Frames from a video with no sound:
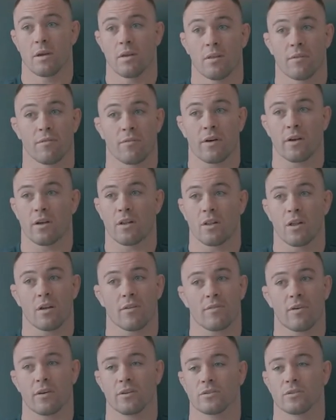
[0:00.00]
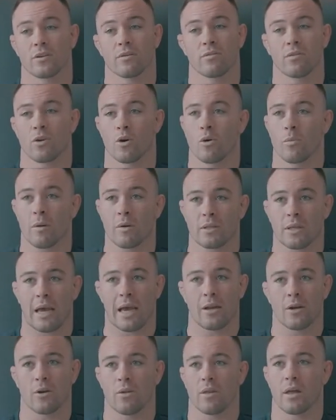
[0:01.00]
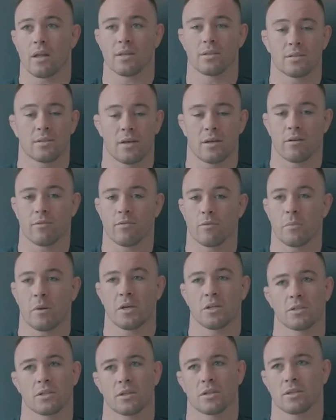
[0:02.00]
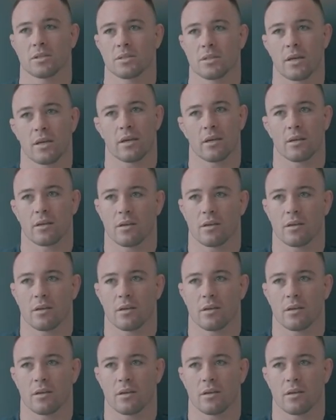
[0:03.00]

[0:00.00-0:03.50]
And the fight, a lot of fighters don't even know about that. I know that inside information because, like,